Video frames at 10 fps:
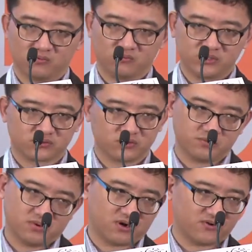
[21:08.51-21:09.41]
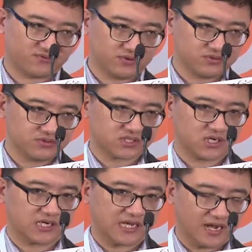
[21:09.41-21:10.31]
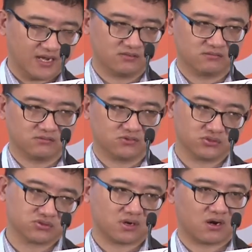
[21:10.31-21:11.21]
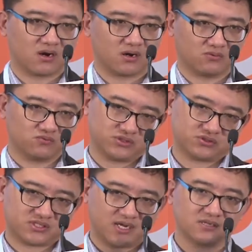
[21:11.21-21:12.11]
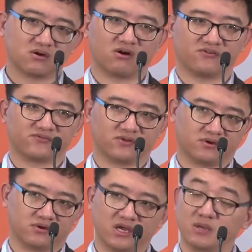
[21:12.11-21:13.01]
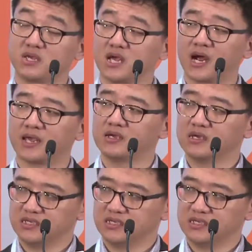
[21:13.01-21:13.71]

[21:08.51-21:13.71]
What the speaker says: which group of the user can use which set of the API,